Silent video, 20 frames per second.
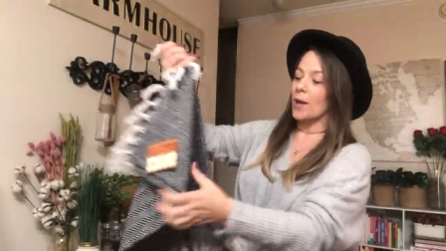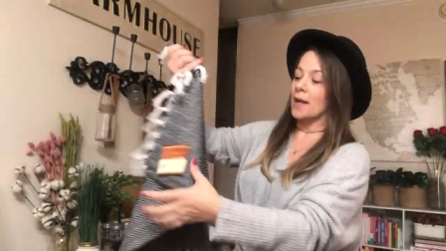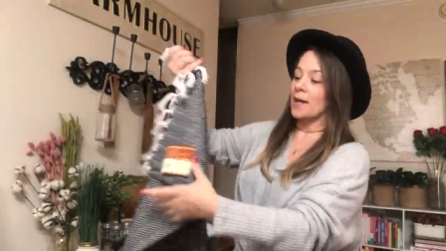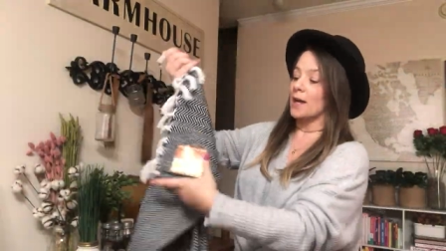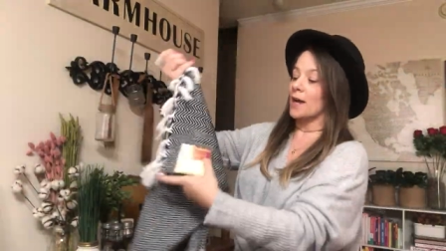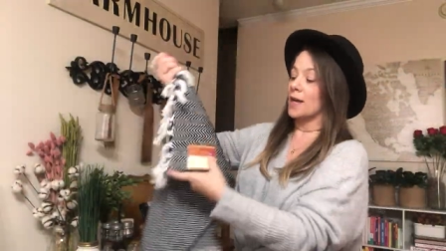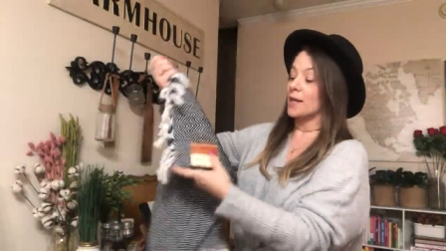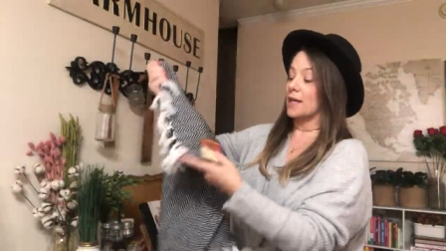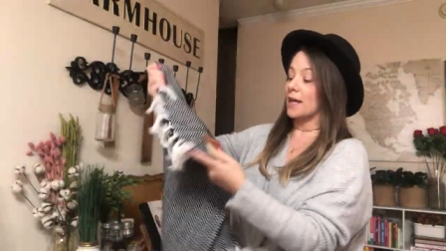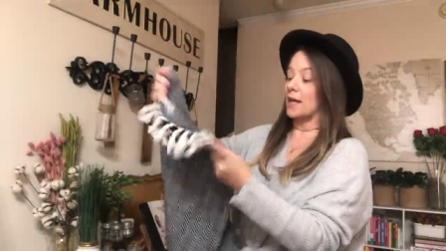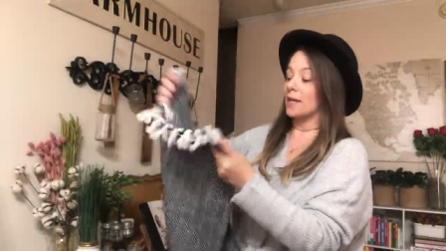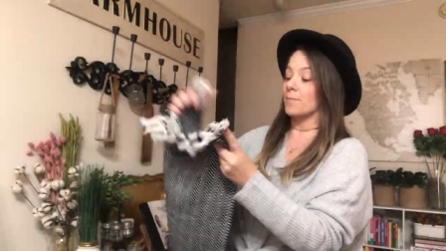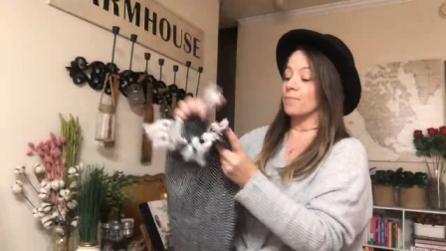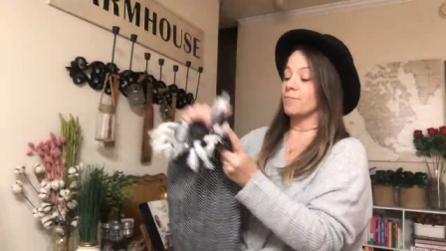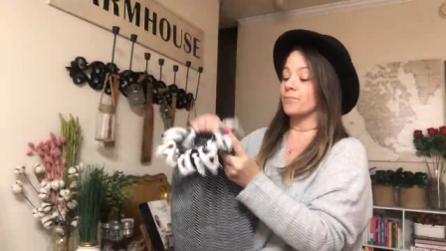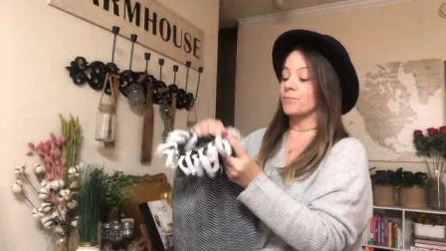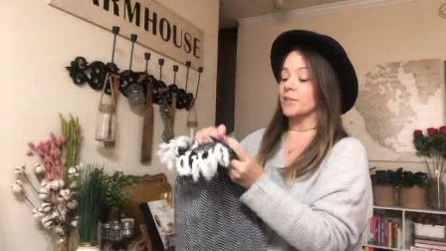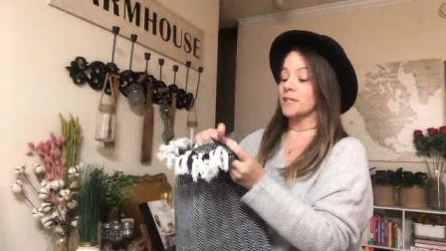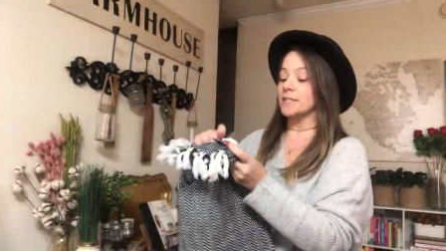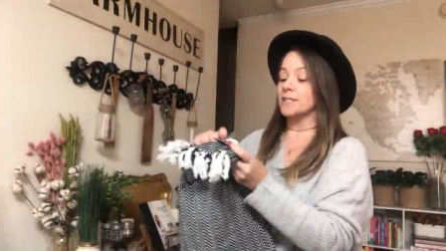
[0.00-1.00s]
And
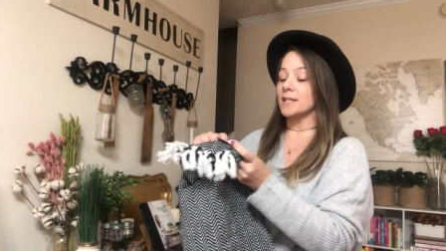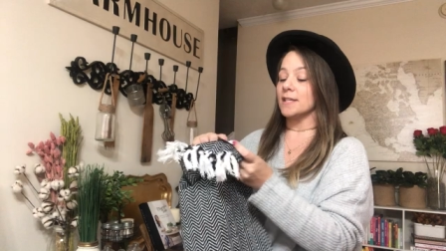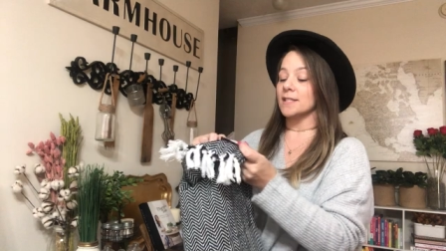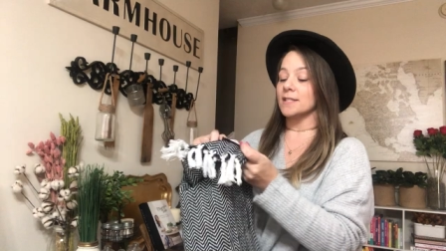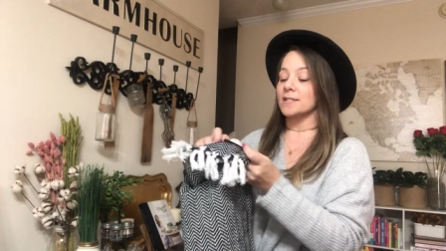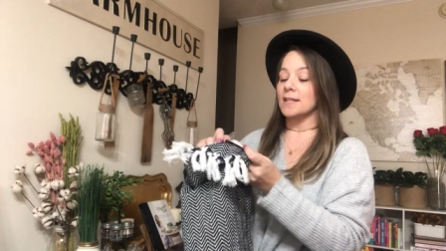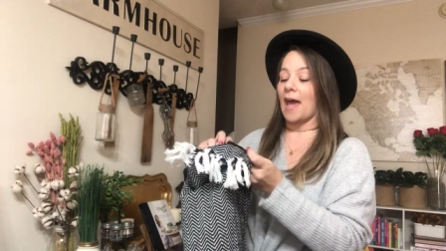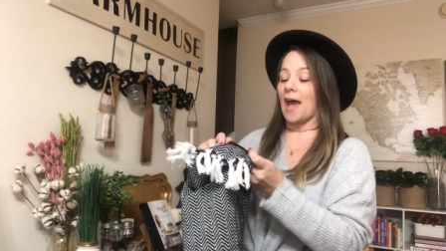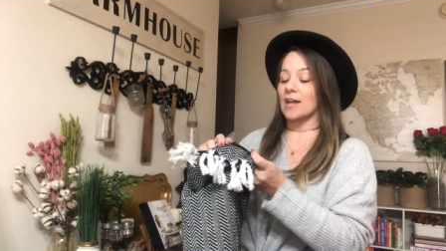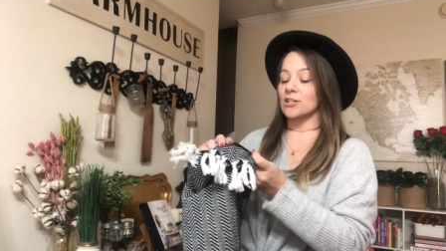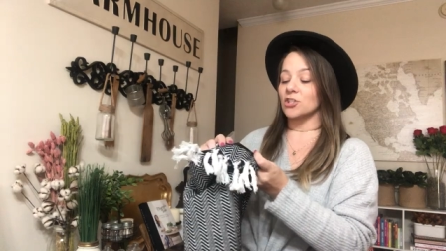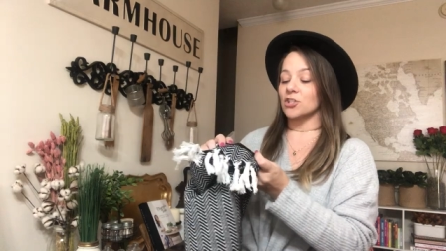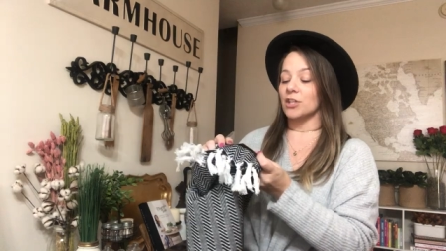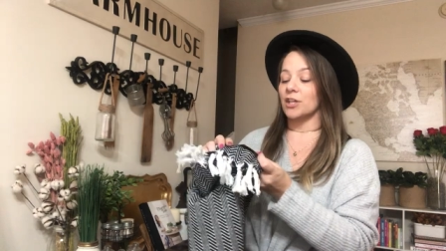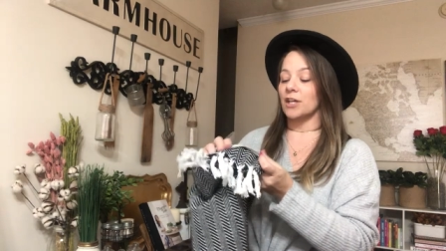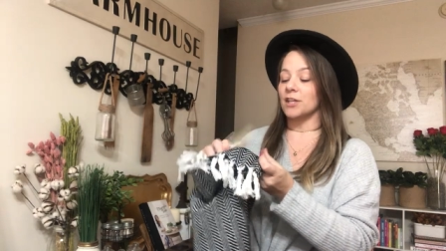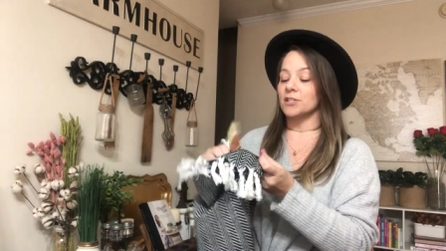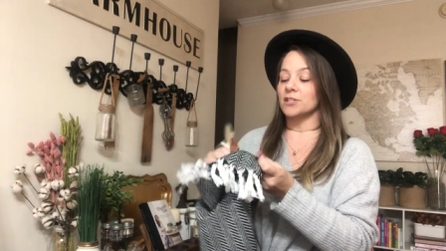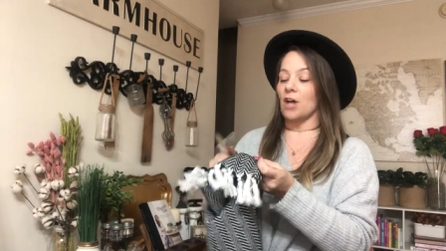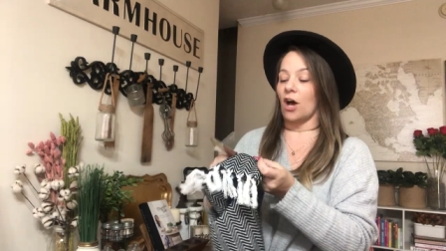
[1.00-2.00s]
again, this is
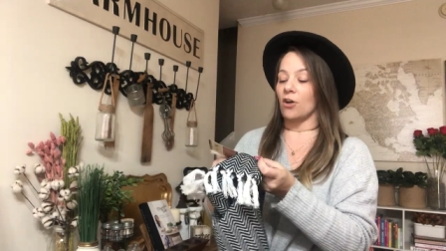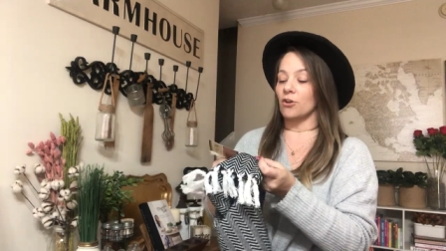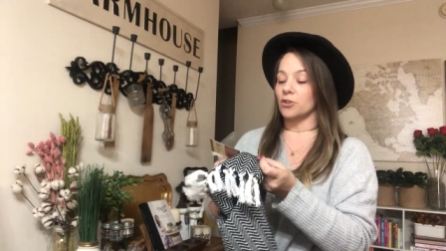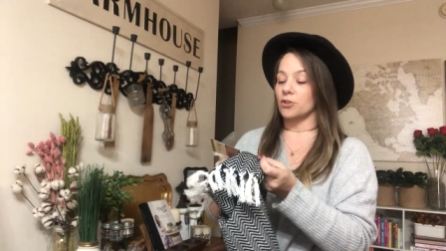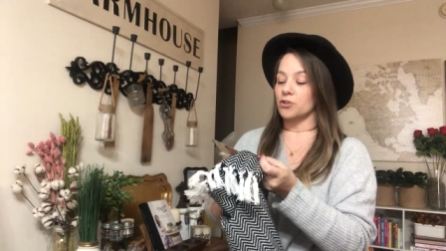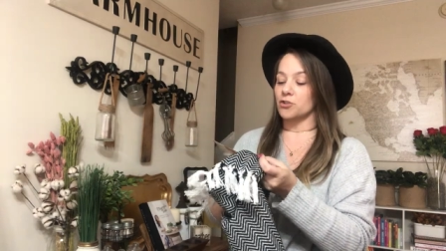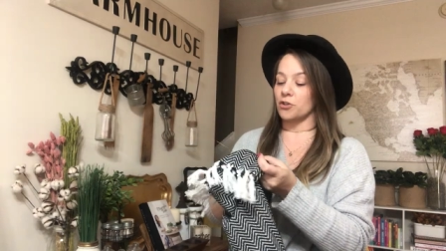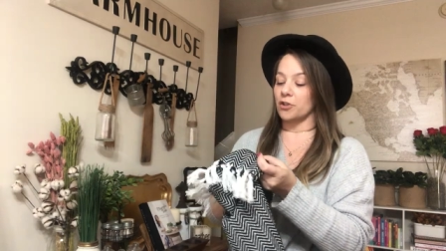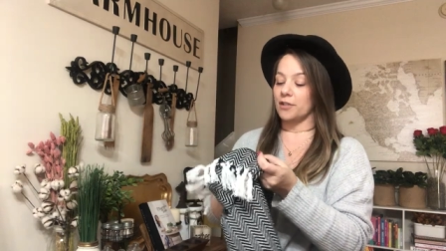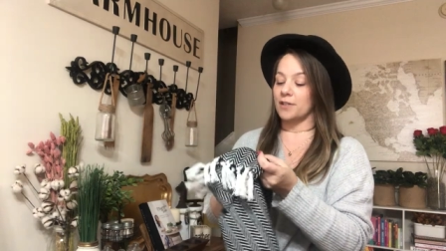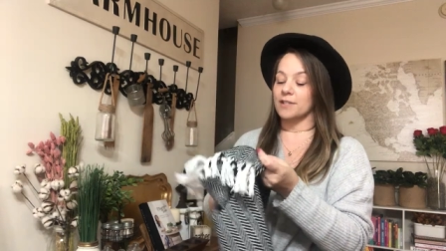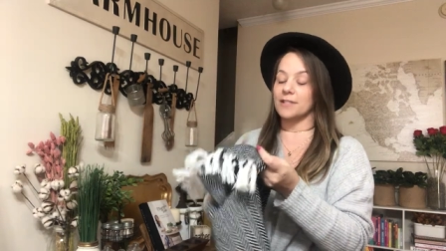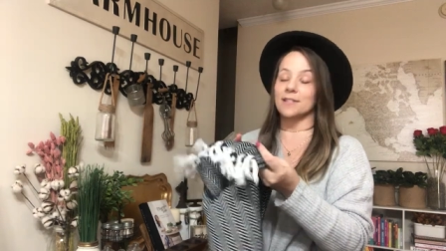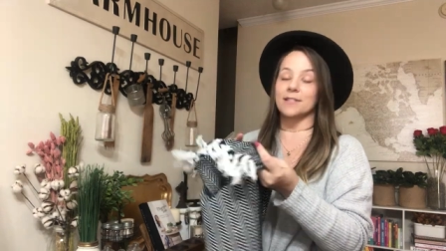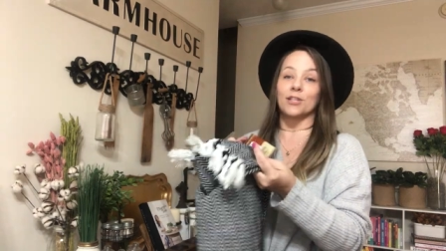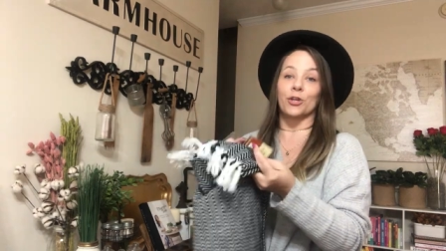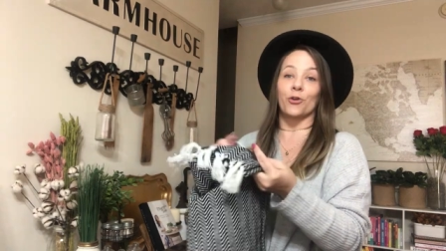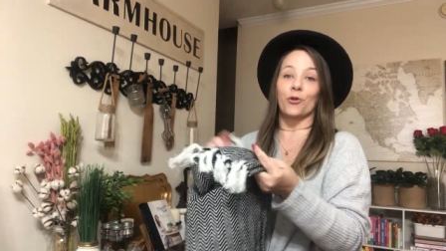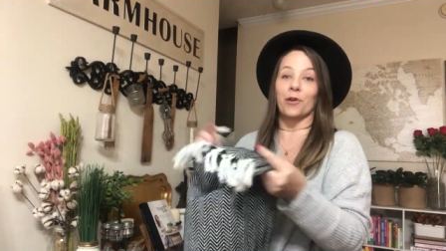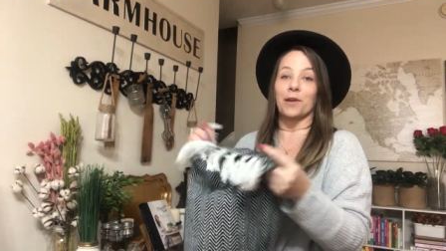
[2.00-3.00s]
actually a Dollar Tree. This
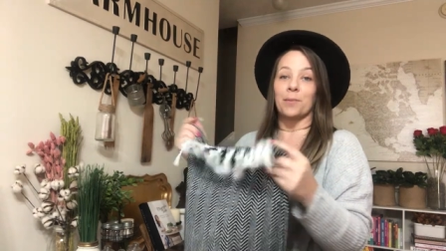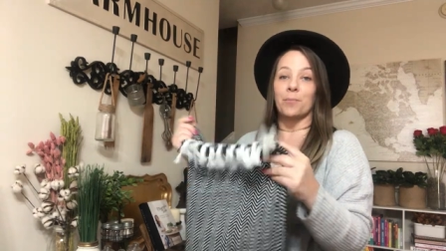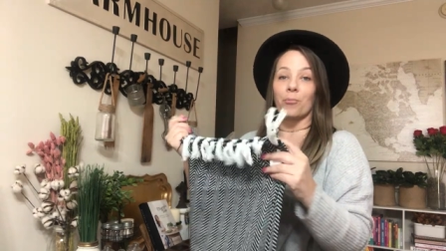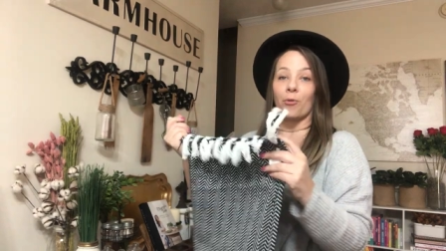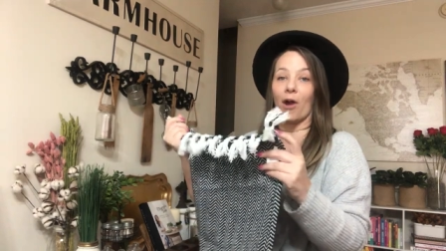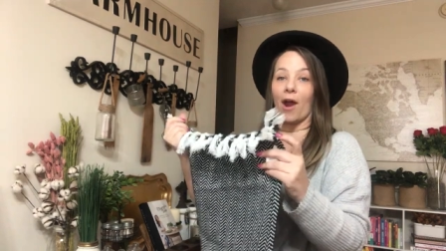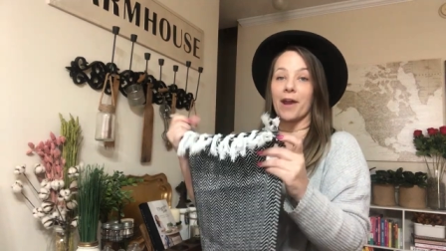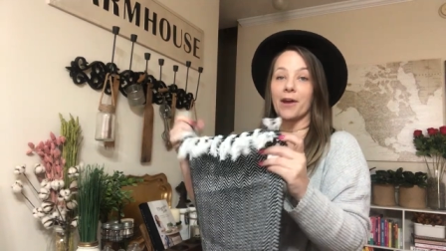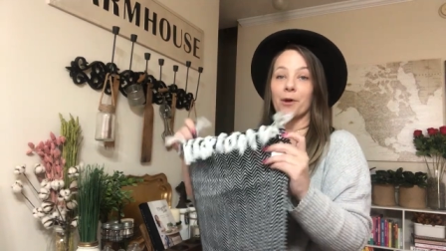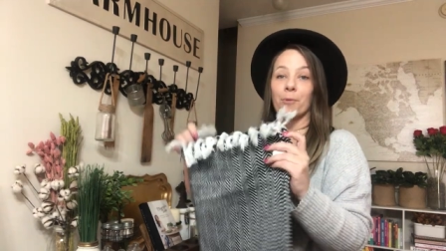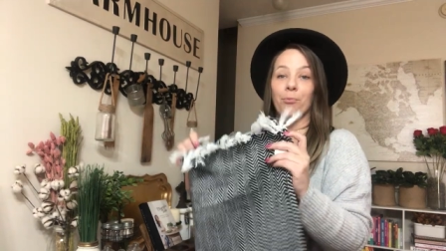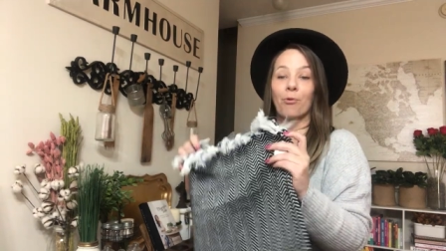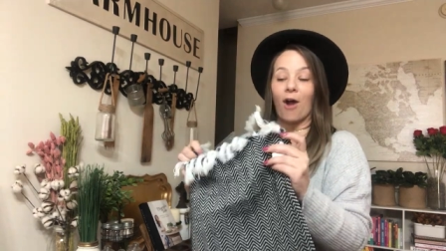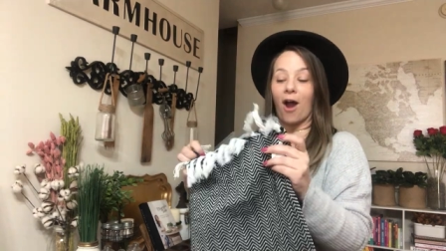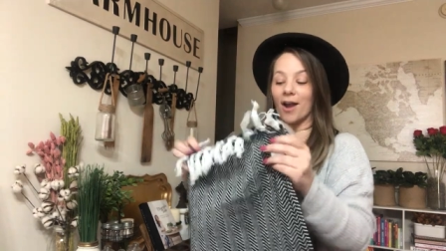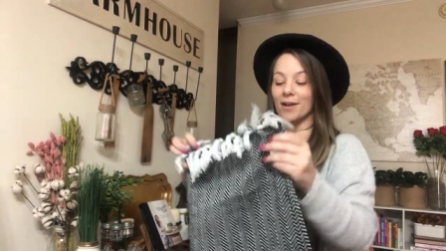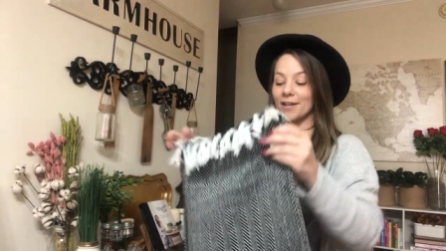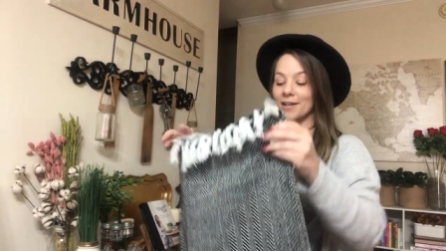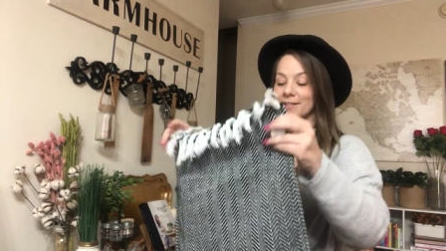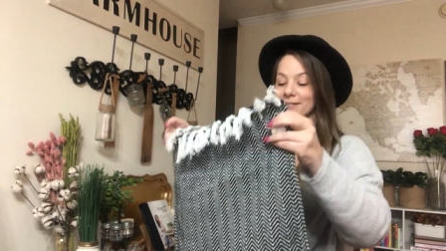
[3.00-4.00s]
is a Greenbrier
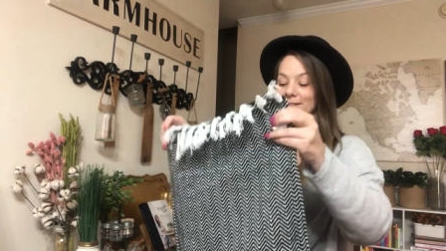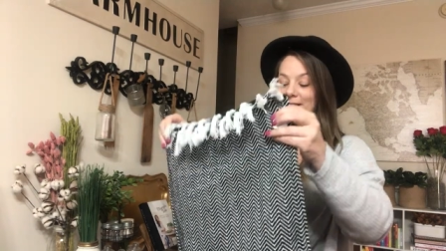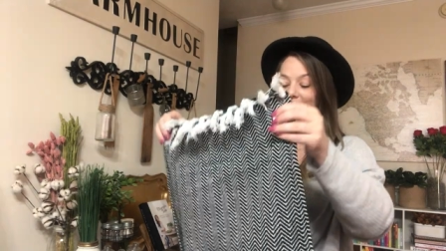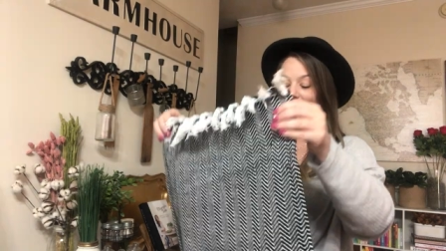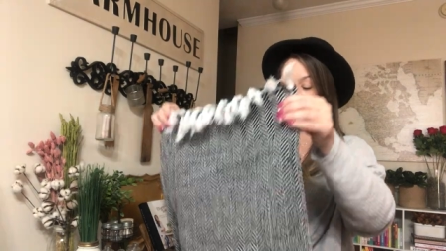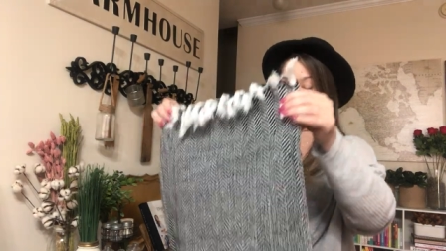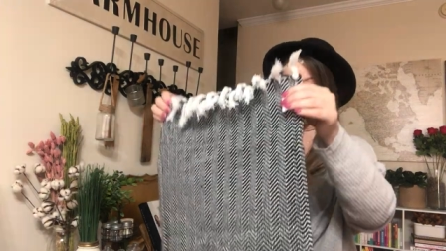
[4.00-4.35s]
product. I